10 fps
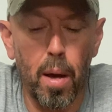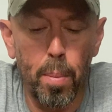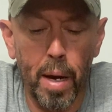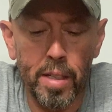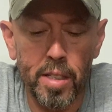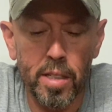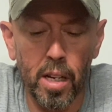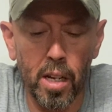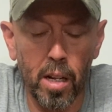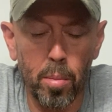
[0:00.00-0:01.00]
paces a
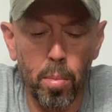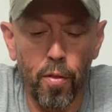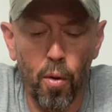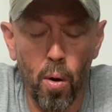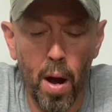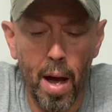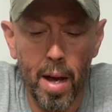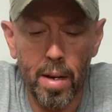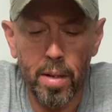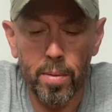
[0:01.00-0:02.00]
little before
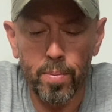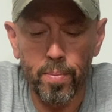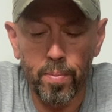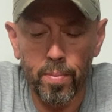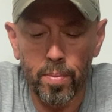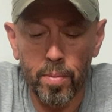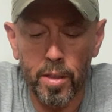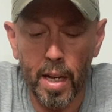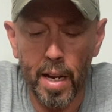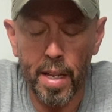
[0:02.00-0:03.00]
I
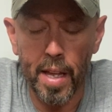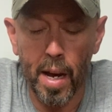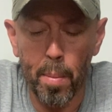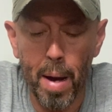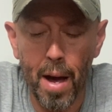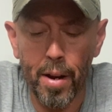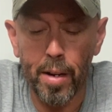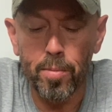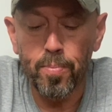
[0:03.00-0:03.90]
say anything about it.